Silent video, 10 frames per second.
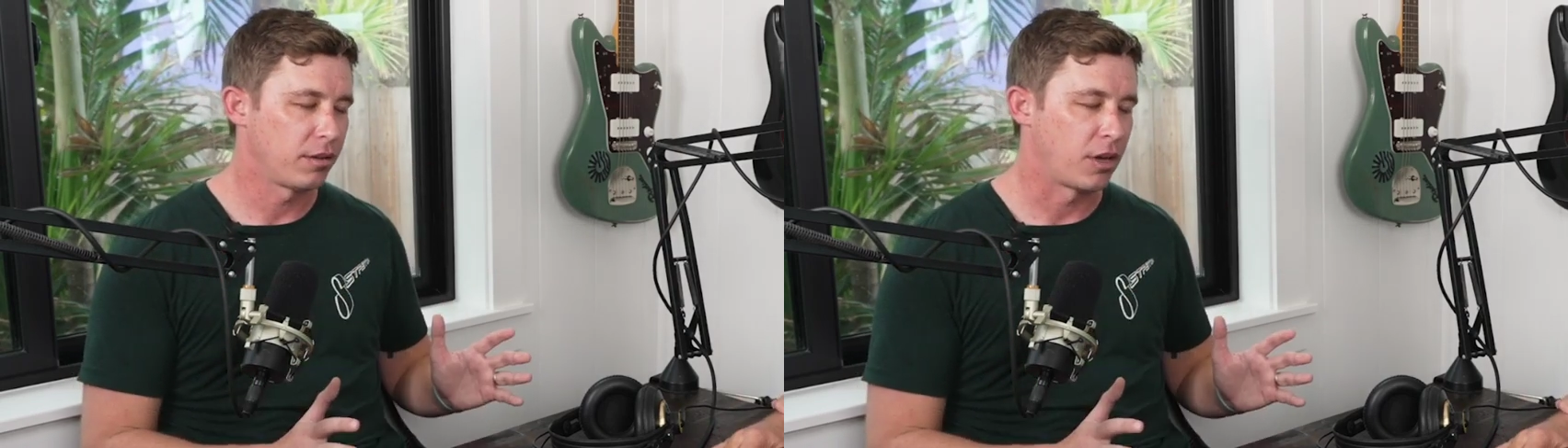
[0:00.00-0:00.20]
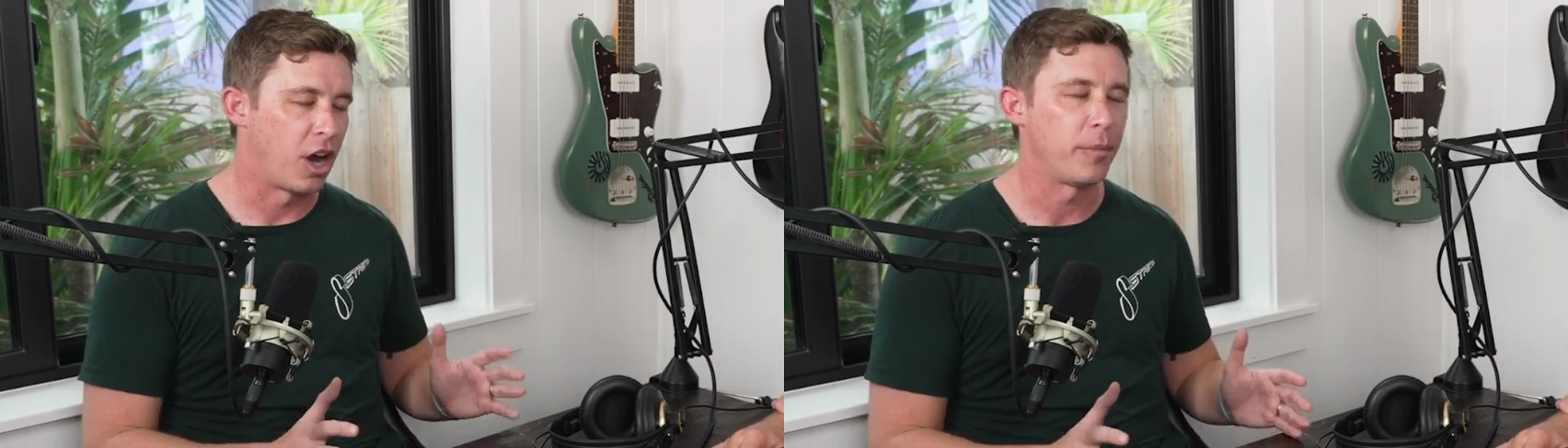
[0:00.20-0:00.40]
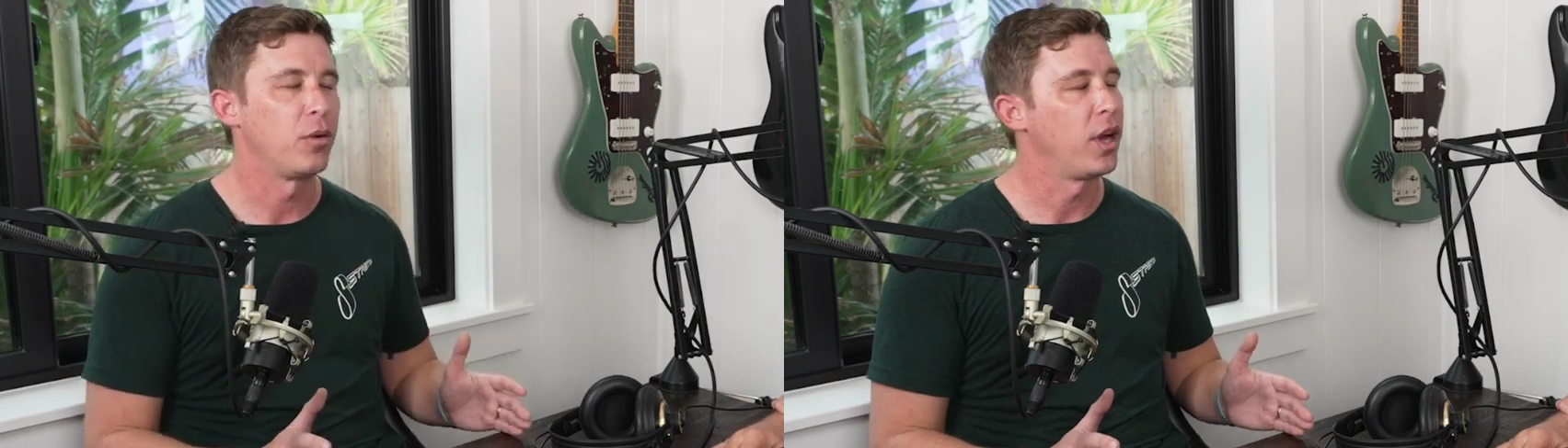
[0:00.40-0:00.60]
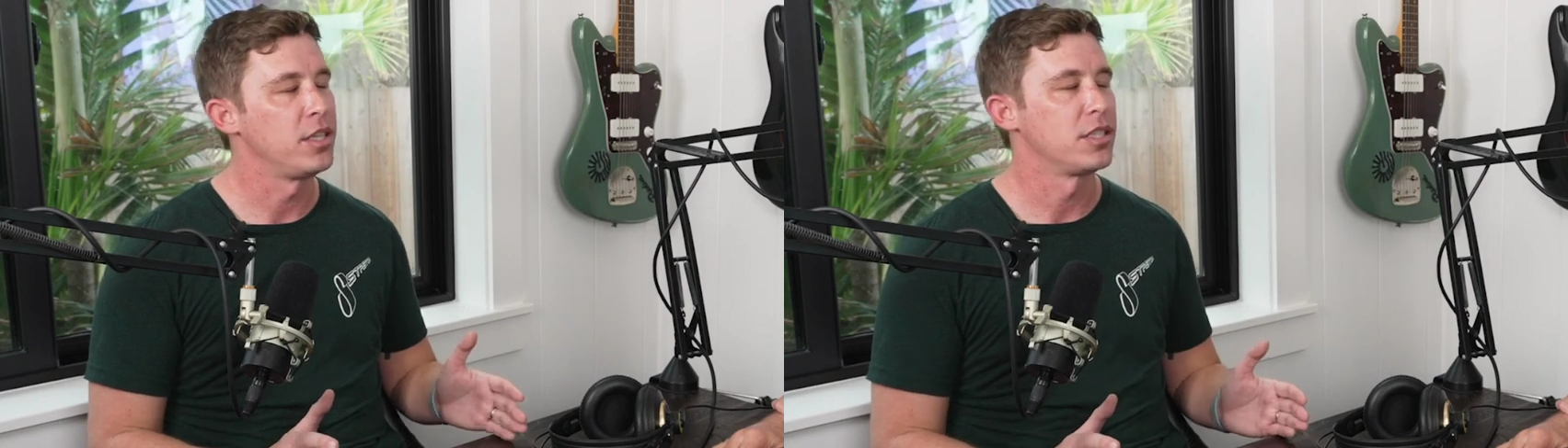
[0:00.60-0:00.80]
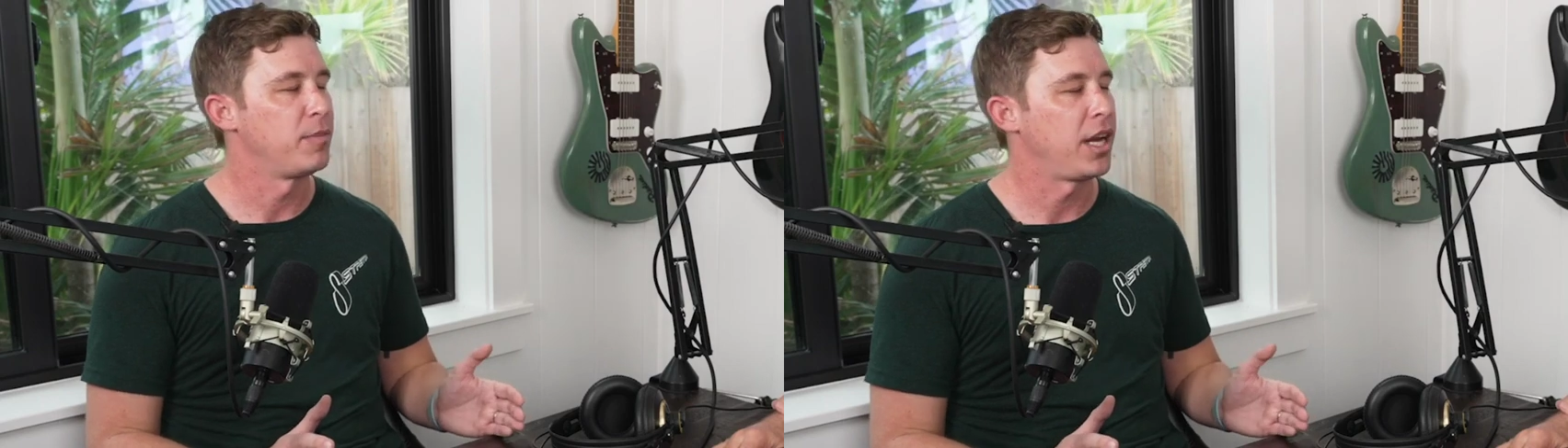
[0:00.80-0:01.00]
common
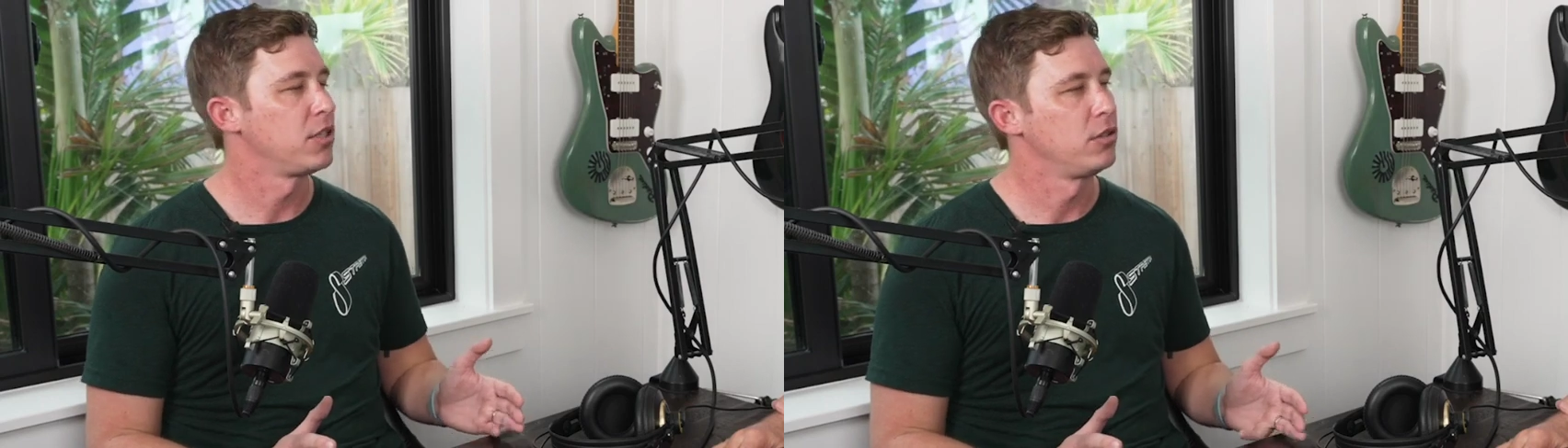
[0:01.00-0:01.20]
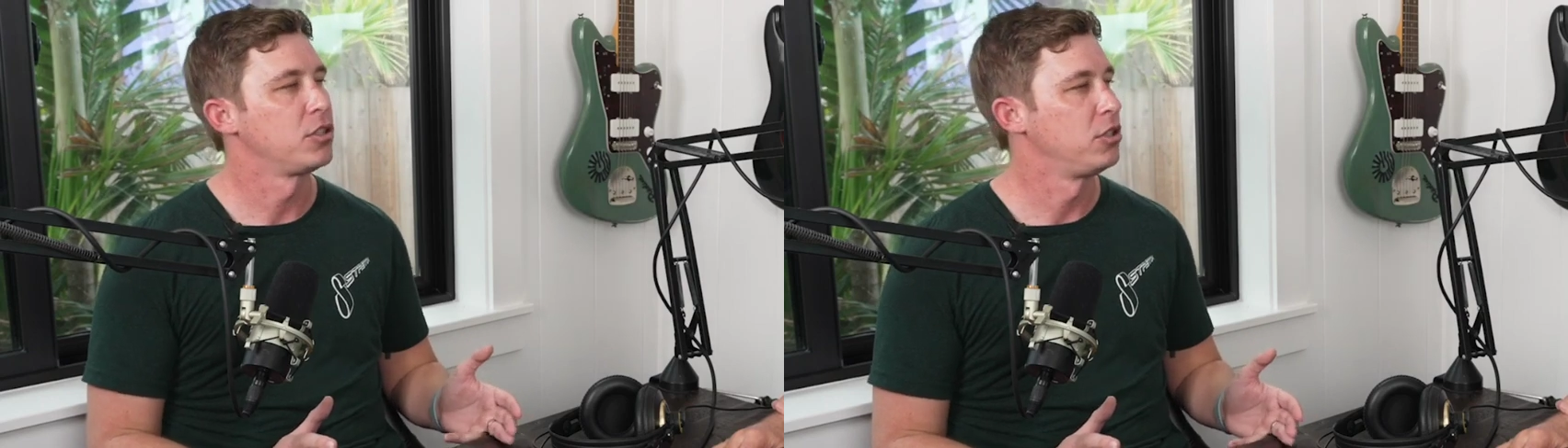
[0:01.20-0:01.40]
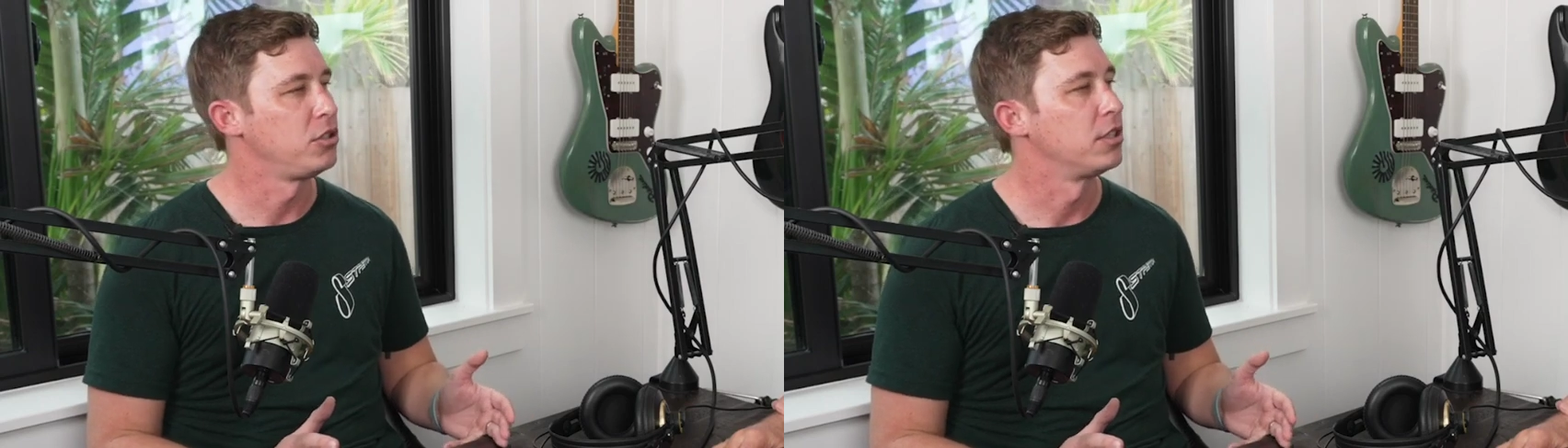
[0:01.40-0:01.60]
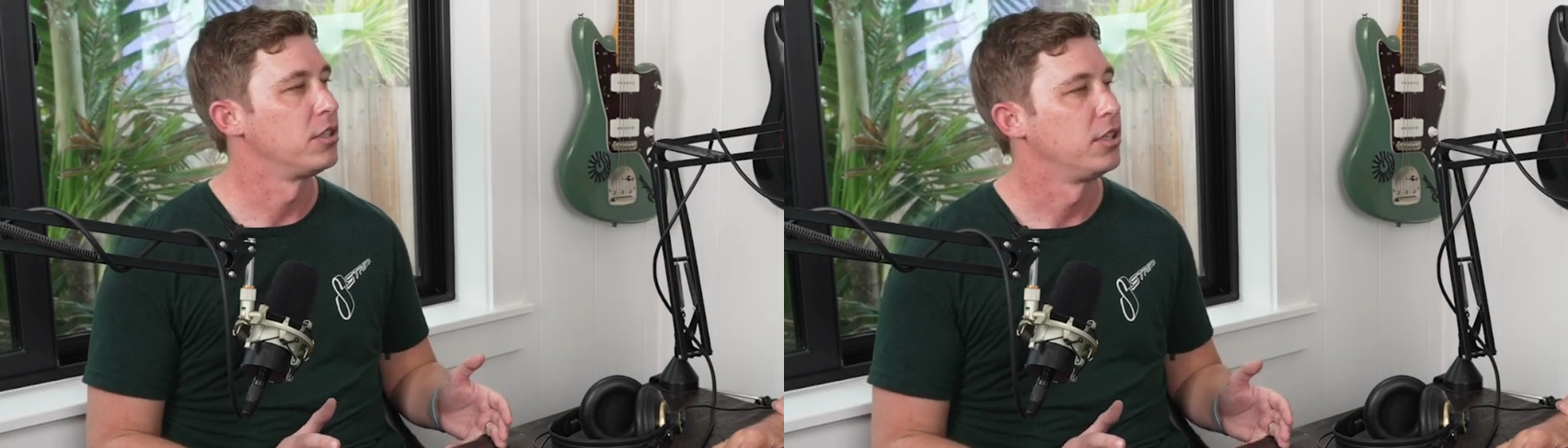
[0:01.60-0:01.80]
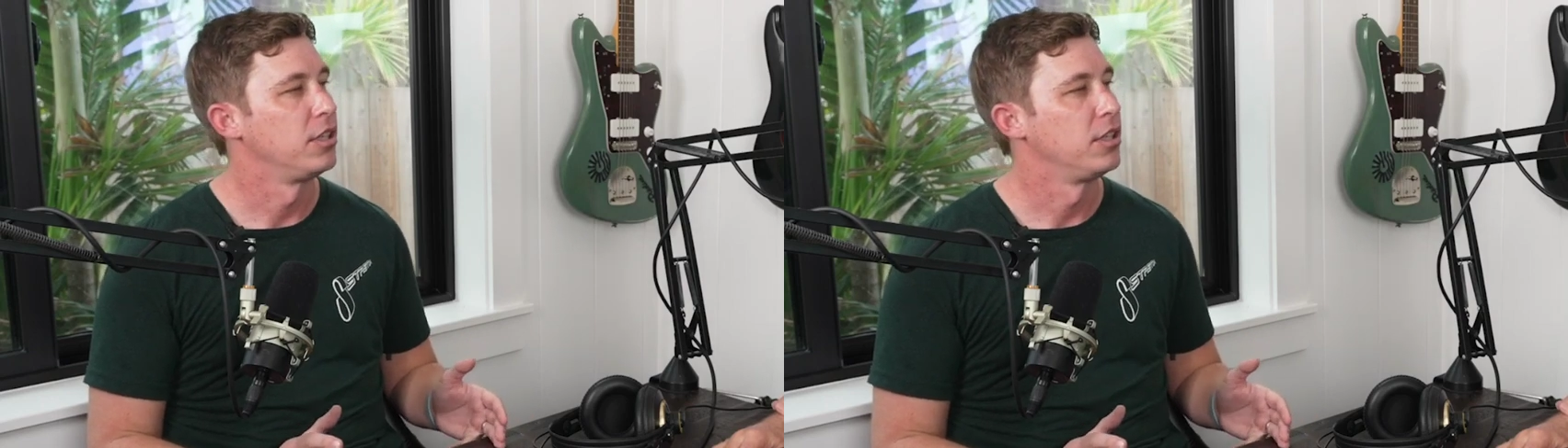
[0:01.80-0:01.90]
ways it's made is through extrusion.